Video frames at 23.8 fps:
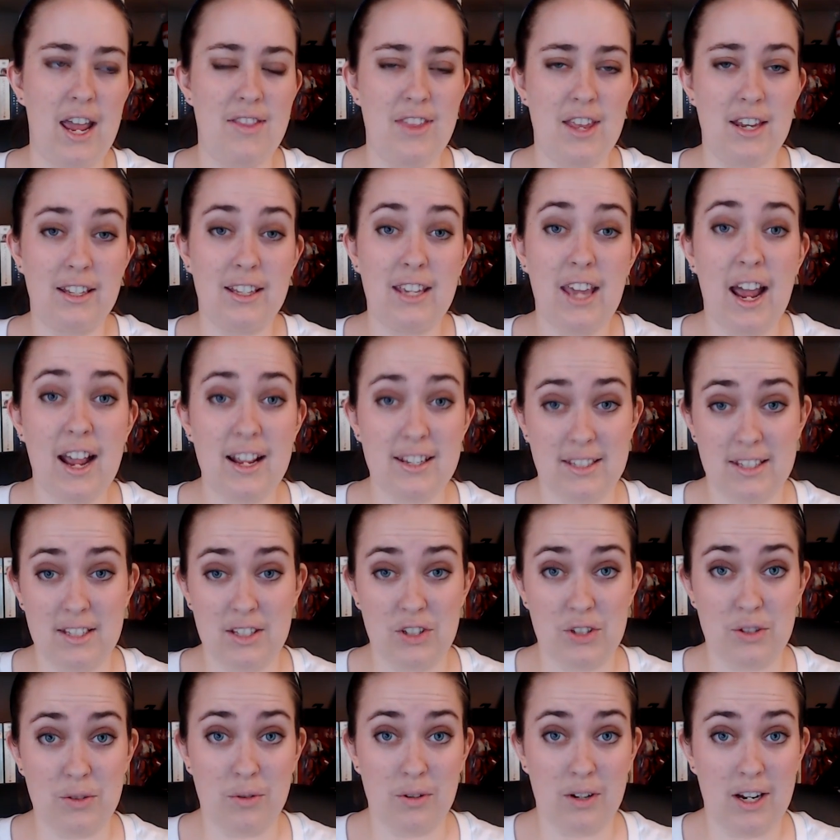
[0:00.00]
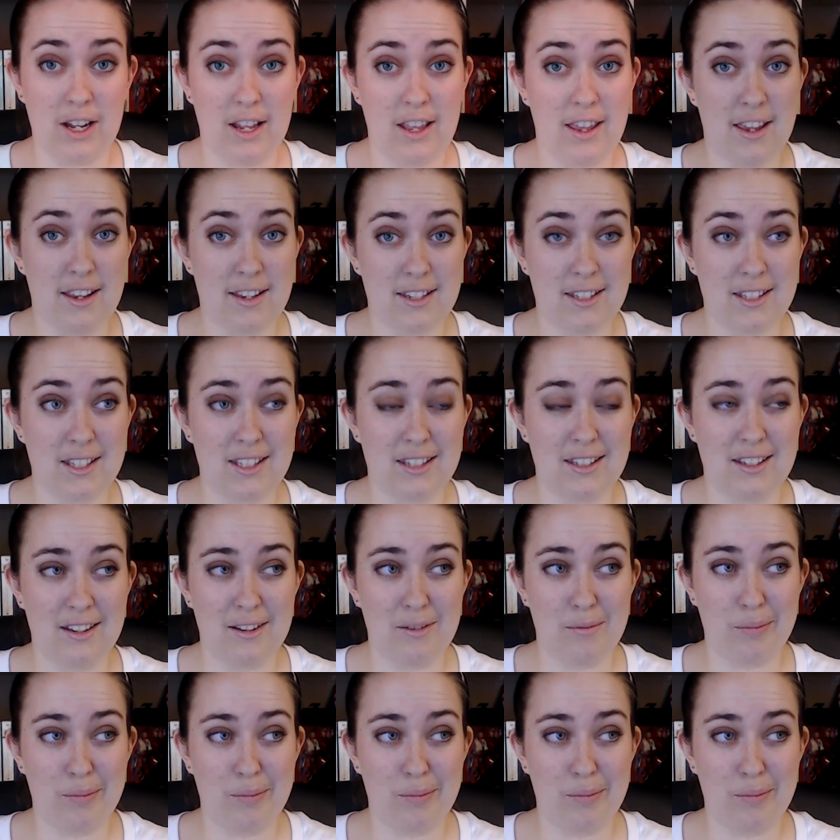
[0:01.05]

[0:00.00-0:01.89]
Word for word: And then Cass's story is